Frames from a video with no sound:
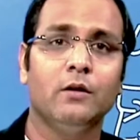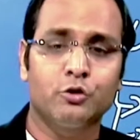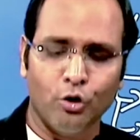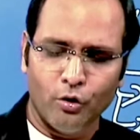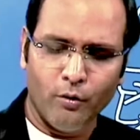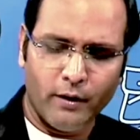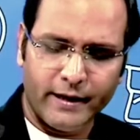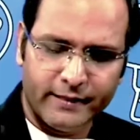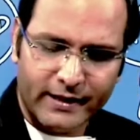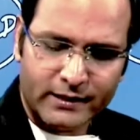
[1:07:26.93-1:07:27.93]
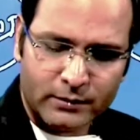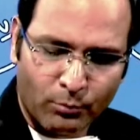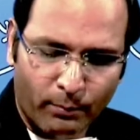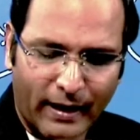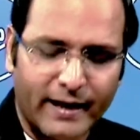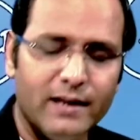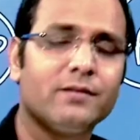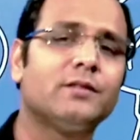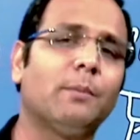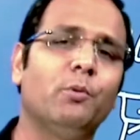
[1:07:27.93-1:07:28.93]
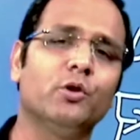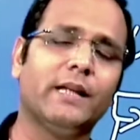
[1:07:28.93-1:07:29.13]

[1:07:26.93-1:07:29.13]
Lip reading: So in this mobile, suppose